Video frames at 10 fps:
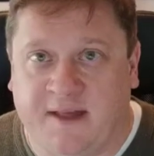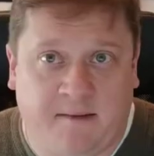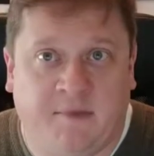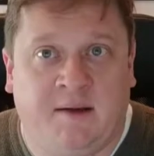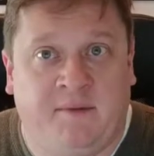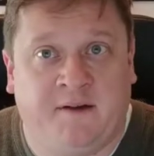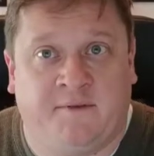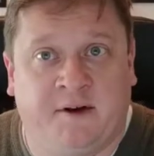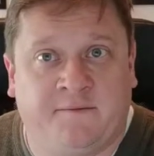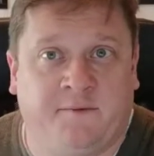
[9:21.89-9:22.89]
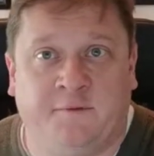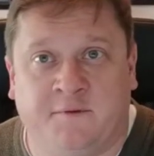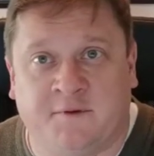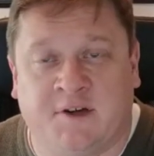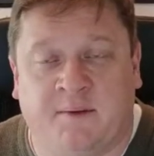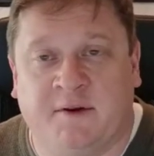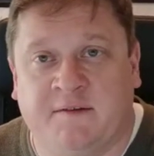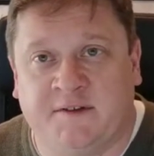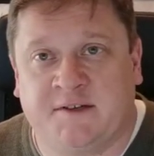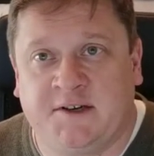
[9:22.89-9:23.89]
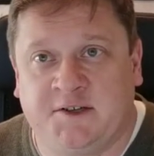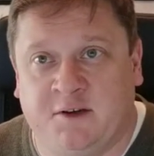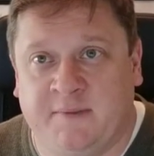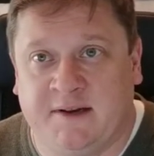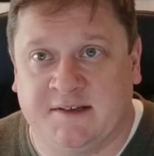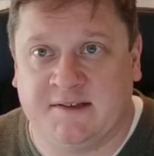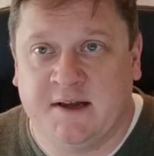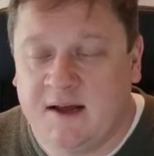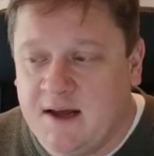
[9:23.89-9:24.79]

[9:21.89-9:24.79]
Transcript: That might be a very fruitful topic of discussion though, because